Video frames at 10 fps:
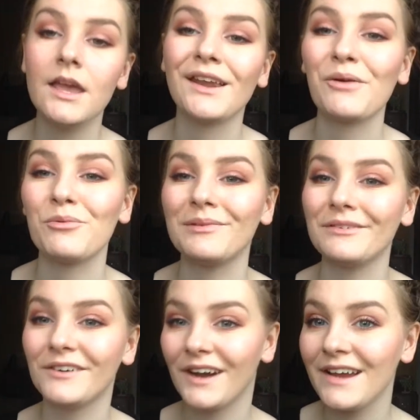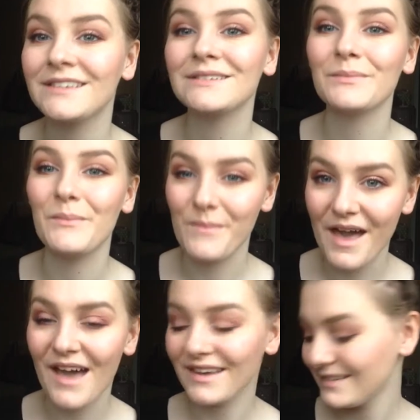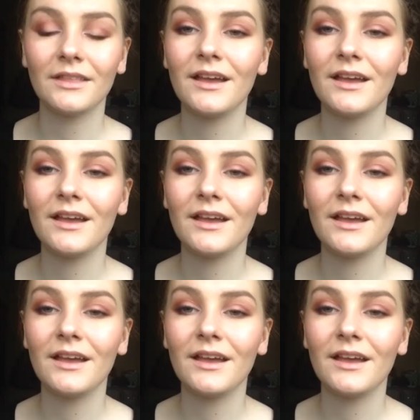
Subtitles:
and I will be right back.